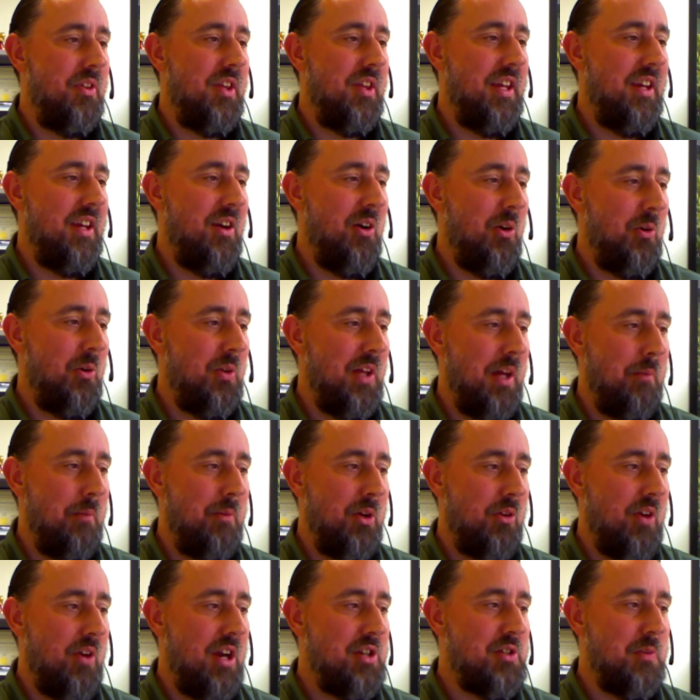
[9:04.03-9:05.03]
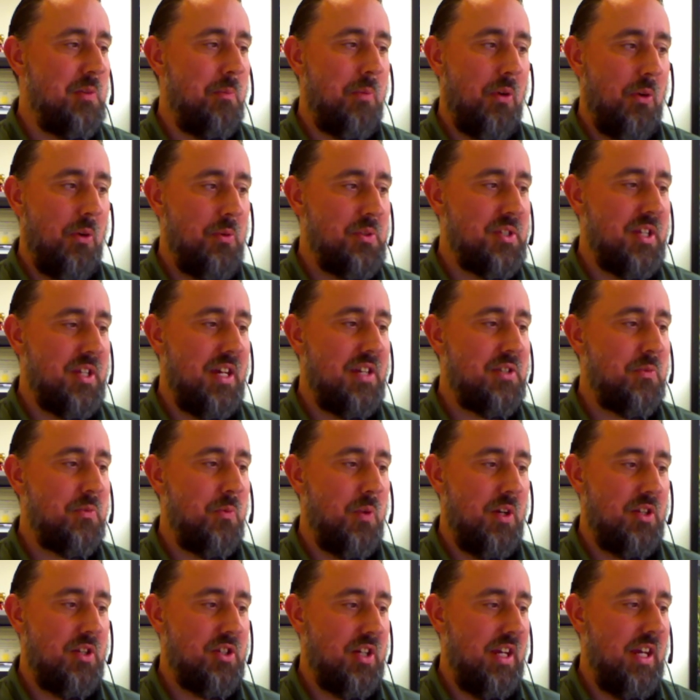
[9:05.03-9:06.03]
the whole immigration process,
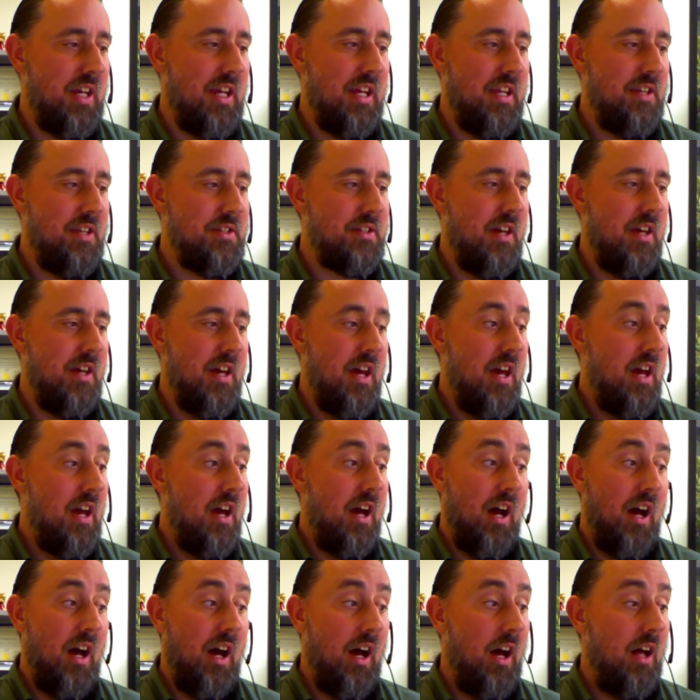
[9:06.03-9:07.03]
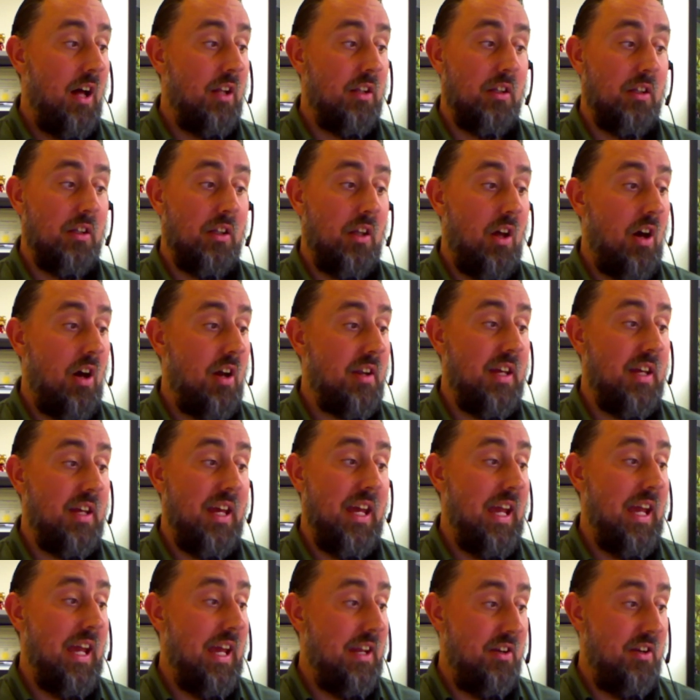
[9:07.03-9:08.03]
which is a lot
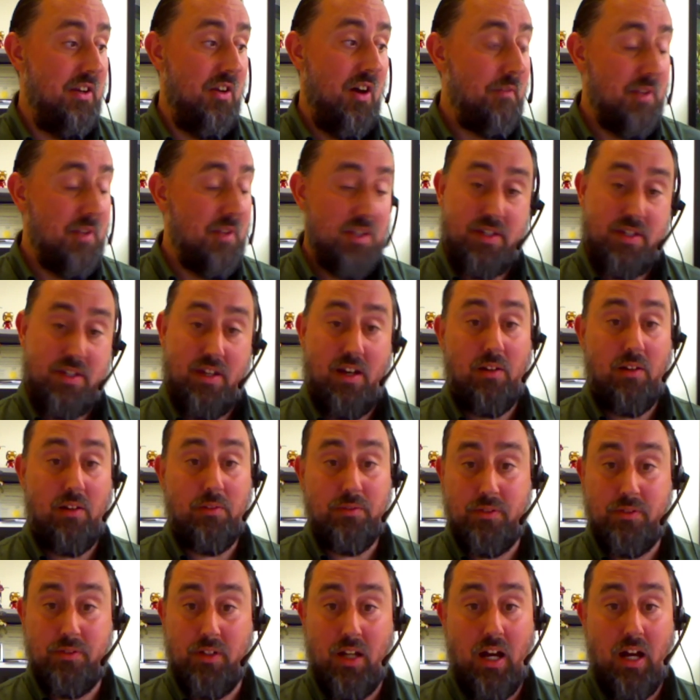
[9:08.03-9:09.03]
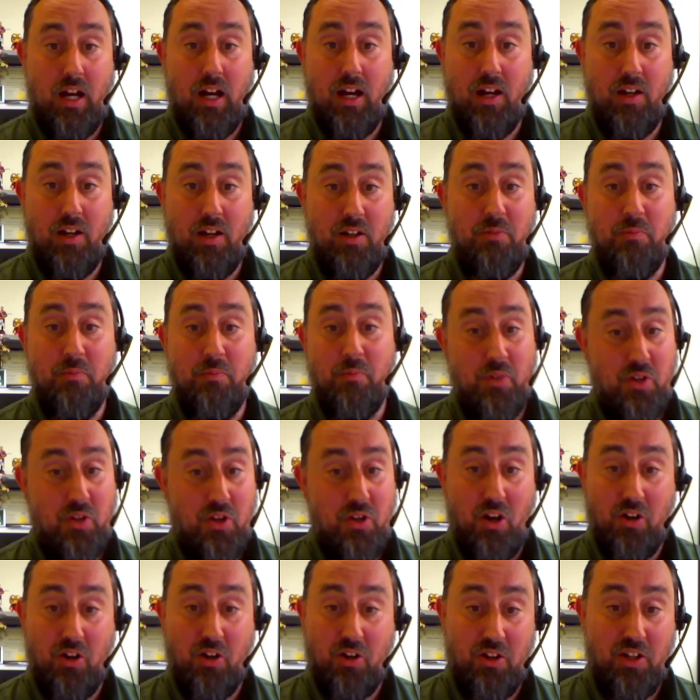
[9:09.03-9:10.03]
in and of itself. I'm
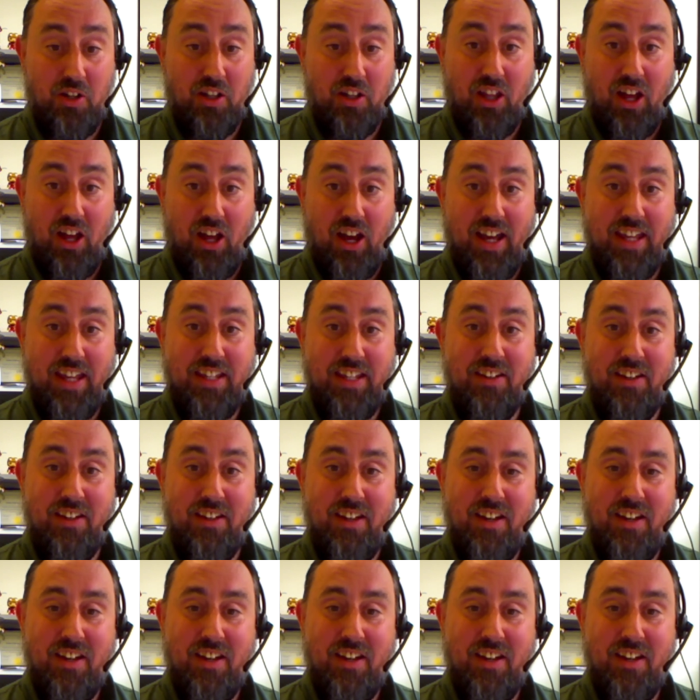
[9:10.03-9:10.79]
not gonna lie.